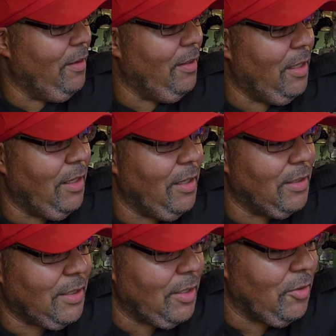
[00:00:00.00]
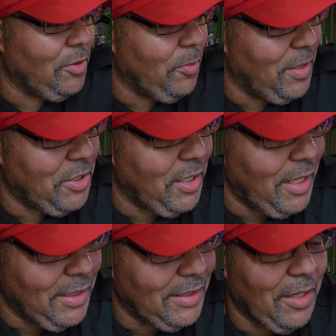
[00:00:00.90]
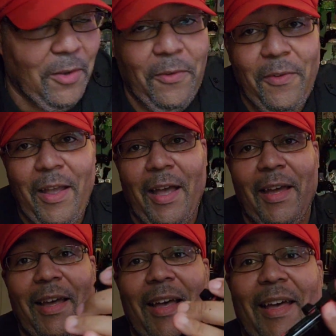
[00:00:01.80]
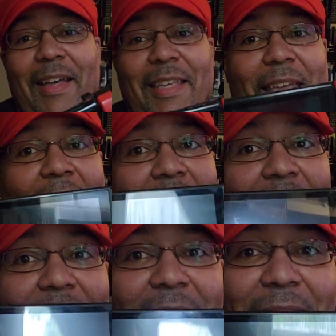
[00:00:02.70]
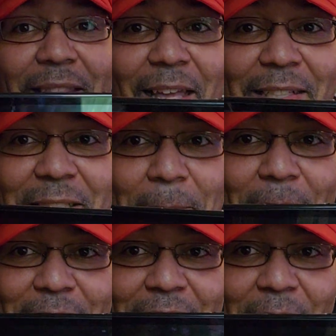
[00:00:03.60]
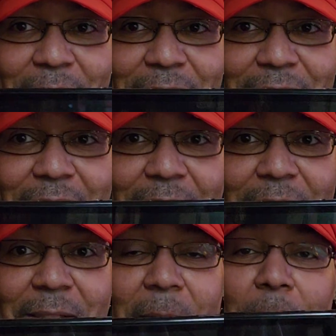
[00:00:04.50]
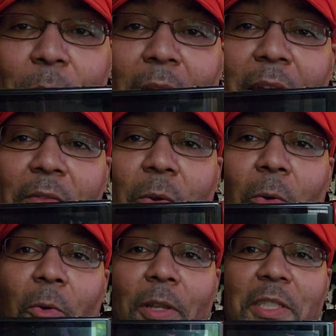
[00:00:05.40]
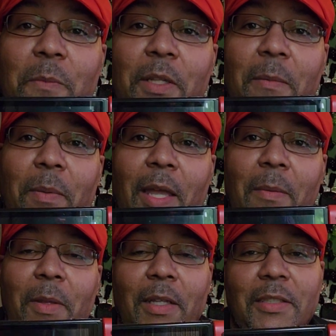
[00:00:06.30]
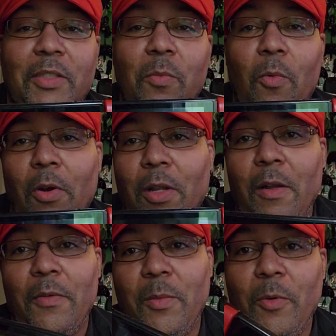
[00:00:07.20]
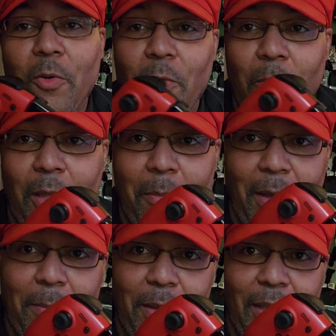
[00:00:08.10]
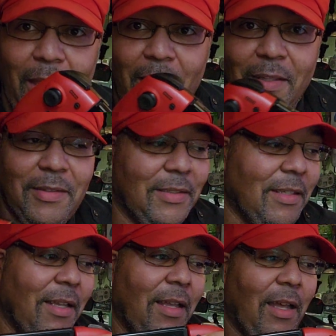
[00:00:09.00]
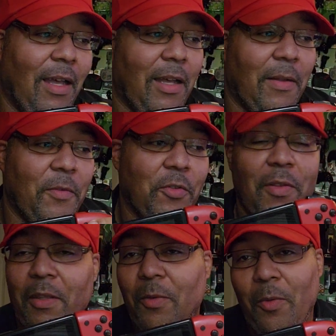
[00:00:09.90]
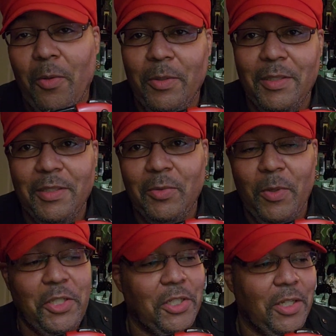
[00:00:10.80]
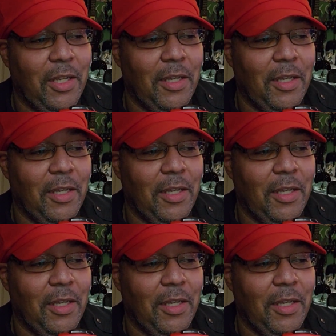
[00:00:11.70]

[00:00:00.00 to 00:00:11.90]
the Nintendo Switch itself. Yeah, that's the piece de resistance. I have the Hori split pad because it's more comfortable in my big hands. There's nothing wrong with the Switch